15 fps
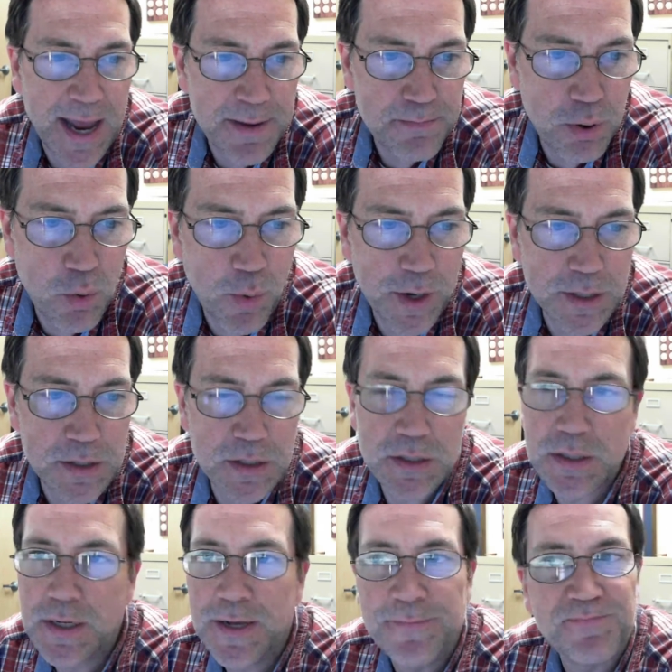8
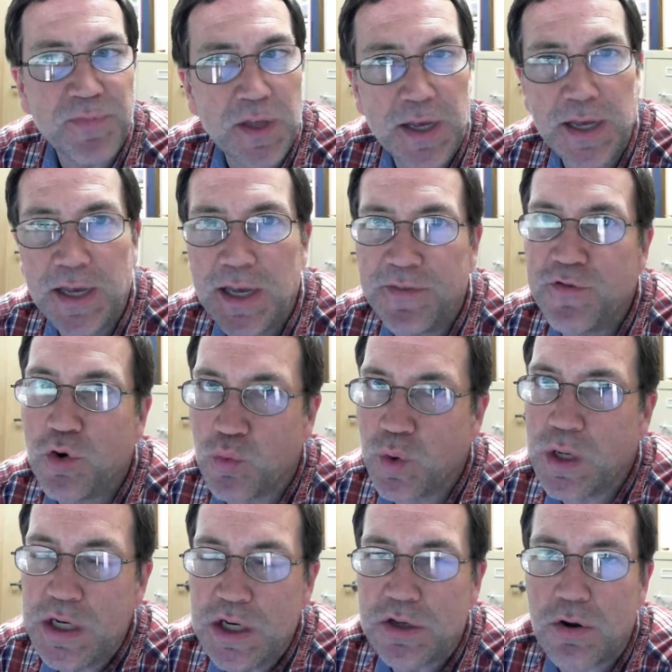points if you're
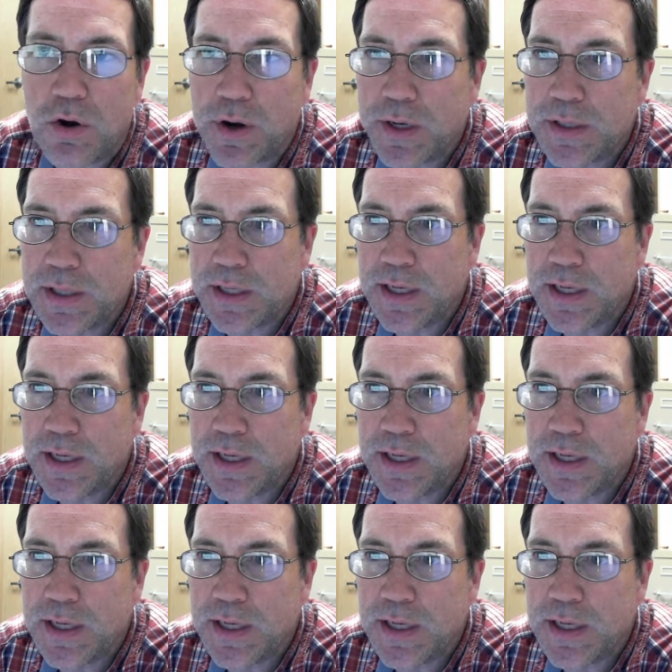really starting